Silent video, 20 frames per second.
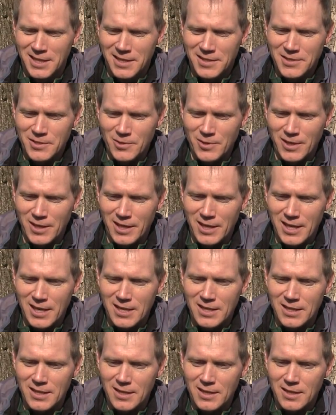So in
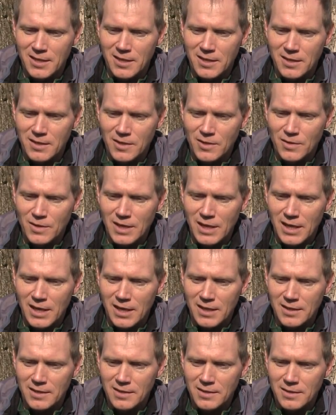Kenya, you
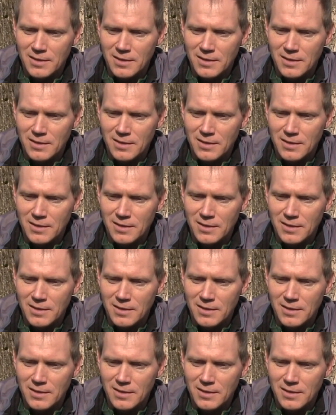got,